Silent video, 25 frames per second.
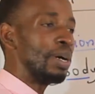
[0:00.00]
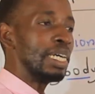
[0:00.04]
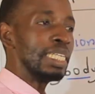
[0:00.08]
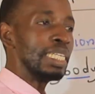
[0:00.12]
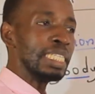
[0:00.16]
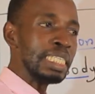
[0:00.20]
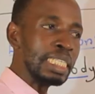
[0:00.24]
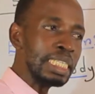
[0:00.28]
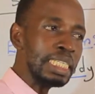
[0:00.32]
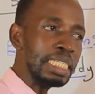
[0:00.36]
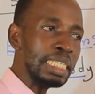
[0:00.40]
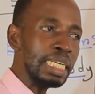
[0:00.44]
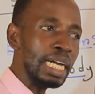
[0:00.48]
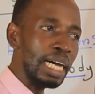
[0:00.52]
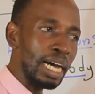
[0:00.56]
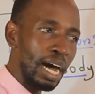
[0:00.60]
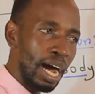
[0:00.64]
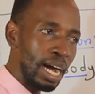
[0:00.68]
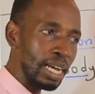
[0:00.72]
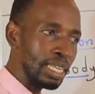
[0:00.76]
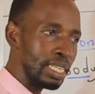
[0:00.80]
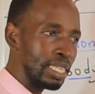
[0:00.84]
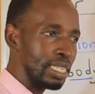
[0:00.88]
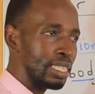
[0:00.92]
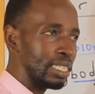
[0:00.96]
But here
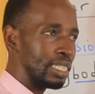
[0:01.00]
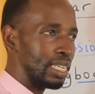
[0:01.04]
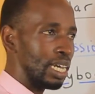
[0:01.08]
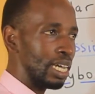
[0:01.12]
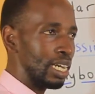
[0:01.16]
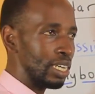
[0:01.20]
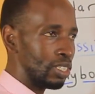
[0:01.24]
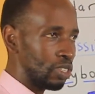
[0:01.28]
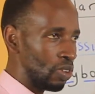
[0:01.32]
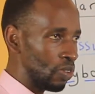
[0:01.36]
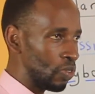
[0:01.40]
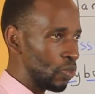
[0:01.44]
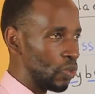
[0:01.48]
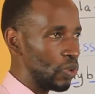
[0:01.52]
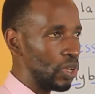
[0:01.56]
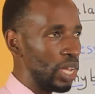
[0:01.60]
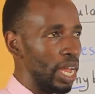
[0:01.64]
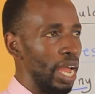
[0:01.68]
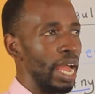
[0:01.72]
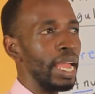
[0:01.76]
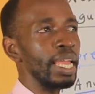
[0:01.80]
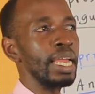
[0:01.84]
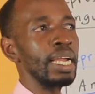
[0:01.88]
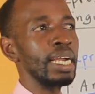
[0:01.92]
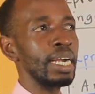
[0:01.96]
at Side Software,
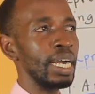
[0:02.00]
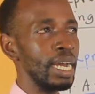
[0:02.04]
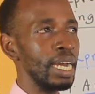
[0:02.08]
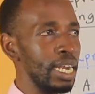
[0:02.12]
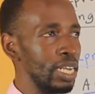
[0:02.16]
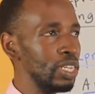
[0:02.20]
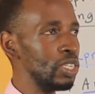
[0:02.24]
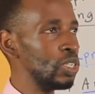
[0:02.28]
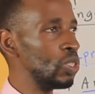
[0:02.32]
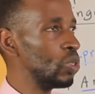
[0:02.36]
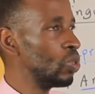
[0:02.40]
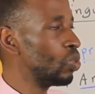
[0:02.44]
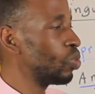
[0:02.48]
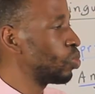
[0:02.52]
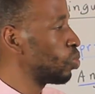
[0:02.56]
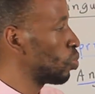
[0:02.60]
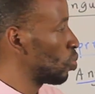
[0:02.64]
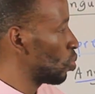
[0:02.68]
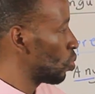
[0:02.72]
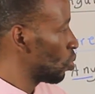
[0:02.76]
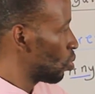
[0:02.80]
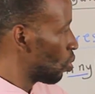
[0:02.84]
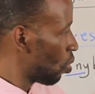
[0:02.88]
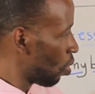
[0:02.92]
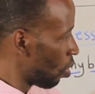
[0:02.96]
I encourage you to
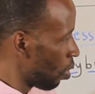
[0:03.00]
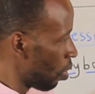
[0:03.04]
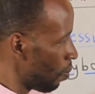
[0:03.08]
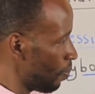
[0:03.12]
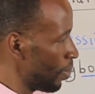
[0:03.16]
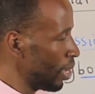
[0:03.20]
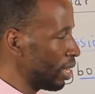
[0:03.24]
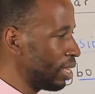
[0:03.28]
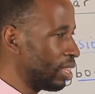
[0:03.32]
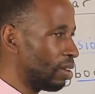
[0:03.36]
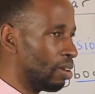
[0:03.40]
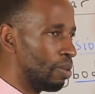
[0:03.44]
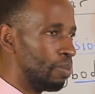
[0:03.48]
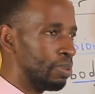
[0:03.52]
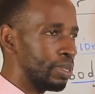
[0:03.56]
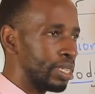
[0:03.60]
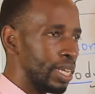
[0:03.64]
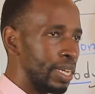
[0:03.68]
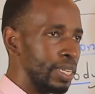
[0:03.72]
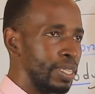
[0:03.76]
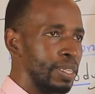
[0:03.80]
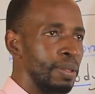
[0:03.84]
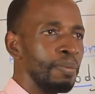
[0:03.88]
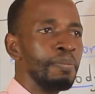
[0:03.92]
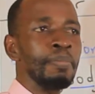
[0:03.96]
open the
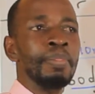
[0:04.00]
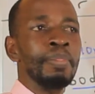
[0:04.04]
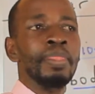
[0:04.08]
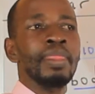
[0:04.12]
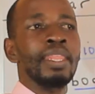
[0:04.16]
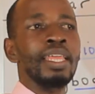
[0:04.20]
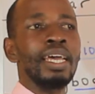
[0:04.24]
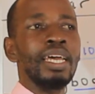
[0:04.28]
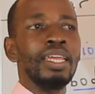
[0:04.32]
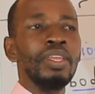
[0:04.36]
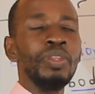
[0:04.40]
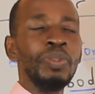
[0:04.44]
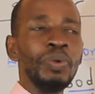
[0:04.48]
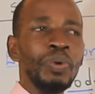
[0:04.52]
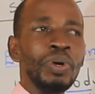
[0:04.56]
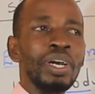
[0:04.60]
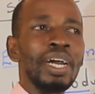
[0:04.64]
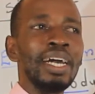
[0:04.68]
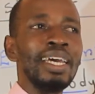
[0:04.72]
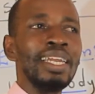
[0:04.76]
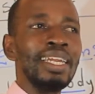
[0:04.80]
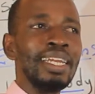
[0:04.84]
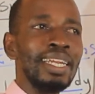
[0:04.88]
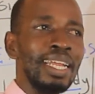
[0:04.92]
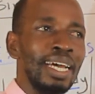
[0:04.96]
website. You
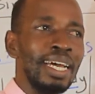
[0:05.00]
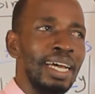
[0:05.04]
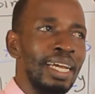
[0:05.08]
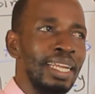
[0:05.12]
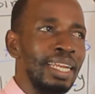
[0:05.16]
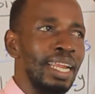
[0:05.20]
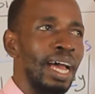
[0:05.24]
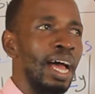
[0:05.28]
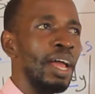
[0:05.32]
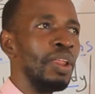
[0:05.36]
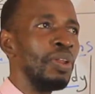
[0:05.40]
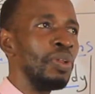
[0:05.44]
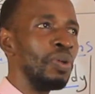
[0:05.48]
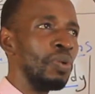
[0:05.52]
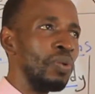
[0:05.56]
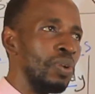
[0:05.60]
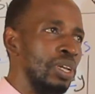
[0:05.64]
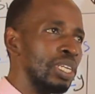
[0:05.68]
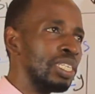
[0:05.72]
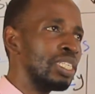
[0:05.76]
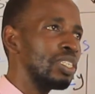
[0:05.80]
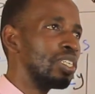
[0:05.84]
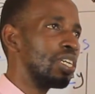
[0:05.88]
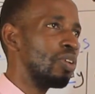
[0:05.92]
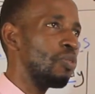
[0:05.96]
can learn and
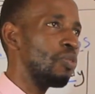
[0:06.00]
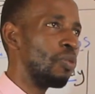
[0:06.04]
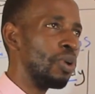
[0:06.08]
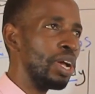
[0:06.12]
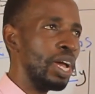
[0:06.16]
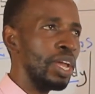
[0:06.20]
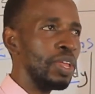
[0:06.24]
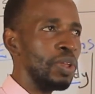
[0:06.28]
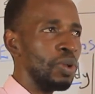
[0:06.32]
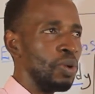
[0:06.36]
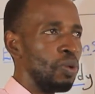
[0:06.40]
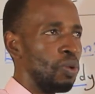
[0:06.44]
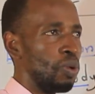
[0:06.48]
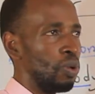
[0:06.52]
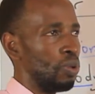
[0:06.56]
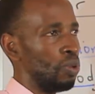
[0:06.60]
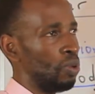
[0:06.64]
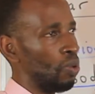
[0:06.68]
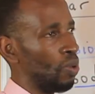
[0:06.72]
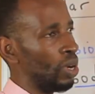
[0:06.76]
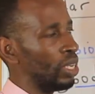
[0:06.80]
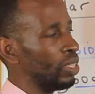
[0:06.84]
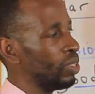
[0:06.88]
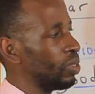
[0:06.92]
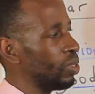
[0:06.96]
reach where
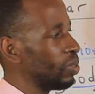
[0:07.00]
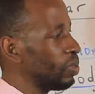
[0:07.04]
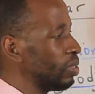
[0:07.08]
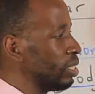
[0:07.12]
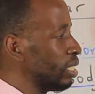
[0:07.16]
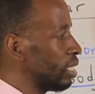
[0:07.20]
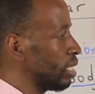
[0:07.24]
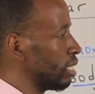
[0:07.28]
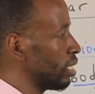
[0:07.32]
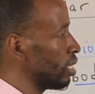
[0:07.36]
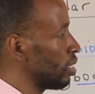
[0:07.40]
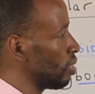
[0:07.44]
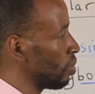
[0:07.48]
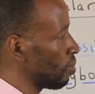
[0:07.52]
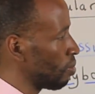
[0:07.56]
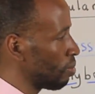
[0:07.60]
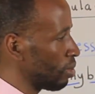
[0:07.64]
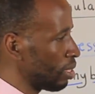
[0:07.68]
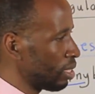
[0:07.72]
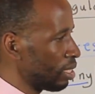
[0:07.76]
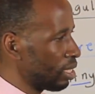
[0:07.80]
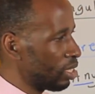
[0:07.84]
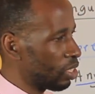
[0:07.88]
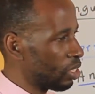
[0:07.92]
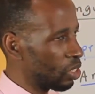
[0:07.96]
you want to reach
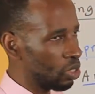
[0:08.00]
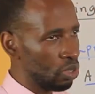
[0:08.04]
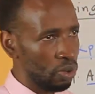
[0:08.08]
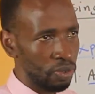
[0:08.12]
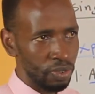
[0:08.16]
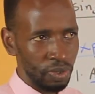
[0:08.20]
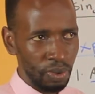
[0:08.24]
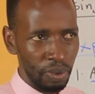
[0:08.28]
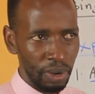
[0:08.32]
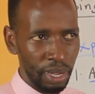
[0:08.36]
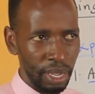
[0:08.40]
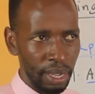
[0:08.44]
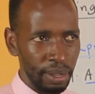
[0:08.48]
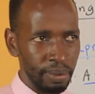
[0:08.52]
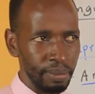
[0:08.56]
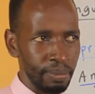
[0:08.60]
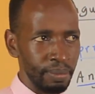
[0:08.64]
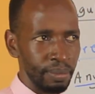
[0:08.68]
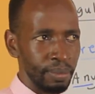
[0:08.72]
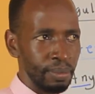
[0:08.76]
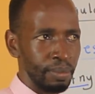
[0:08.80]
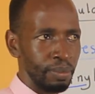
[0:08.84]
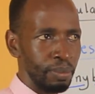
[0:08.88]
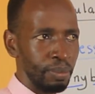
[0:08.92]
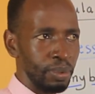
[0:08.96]
with this software.
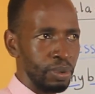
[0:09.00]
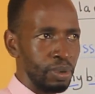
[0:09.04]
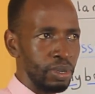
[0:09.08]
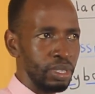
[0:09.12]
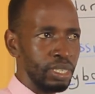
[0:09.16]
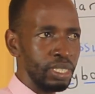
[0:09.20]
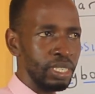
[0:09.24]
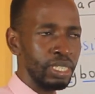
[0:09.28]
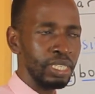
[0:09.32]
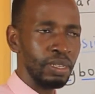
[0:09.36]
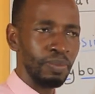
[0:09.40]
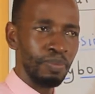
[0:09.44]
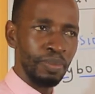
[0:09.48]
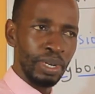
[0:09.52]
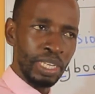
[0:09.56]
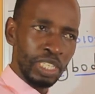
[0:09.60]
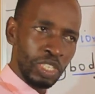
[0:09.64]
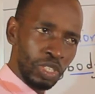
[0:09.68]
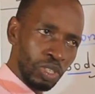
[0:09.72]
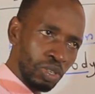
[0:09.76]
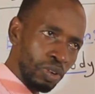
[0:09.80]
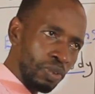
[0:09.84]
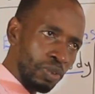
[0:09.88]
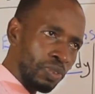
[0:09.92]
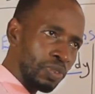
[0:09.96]
Because this is the
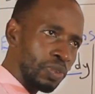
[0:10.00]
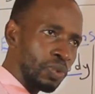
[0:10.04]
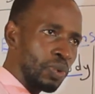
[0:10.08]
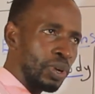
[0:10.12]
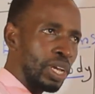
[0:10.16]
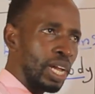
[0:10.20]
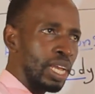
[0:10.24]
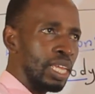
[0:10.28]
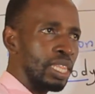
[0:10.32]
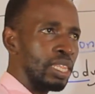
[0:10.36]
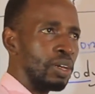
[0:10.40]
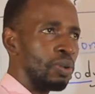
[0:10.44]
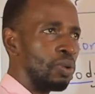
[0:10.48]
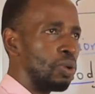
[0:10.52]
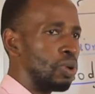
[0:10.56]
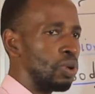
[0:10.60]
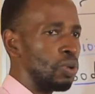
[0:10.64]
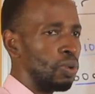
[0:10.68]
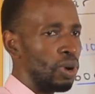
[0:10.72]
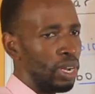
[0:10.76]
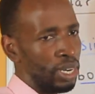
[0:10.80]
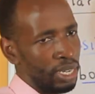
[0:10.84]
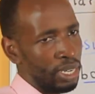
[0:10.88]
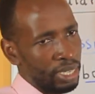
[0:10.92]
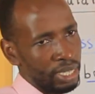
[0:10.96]
best software in the whole
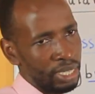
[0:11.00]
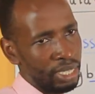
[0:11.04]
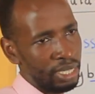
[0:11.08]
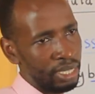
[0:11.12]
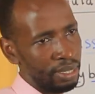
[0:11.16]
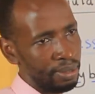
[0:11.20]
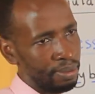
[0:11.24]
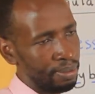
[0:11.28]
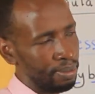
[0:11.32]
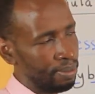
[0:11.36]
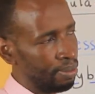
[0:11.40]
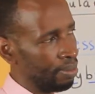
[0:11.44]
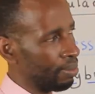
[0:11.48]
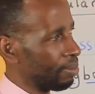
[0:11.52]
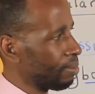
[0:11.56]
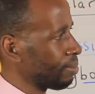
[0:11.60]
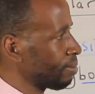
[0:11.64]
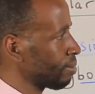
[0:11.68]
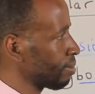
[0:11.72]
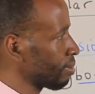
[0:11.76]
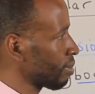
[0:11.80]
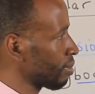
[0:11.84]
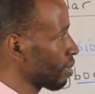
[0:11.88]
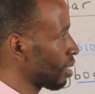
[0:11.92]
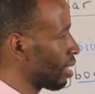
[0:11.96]
world.
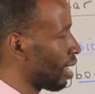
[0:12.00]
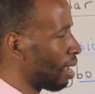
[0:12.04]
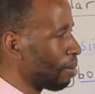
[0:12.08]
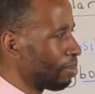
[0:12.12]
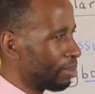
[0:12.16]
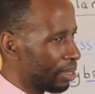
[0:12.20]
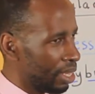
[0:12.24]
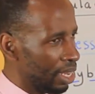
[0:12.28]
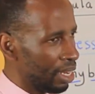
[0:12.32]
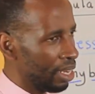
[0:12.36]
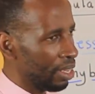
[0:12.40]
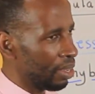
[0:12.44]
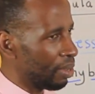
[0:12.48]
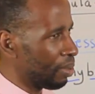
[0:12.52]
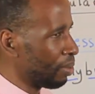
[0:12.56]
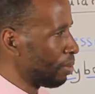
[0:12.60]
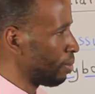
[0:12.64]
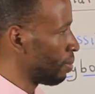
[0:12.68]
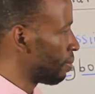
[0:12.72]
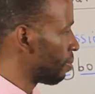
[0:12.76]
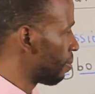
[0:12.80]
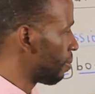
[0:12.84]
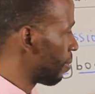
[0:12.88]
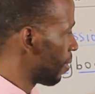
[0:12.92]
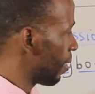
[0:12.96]
I'm telling you.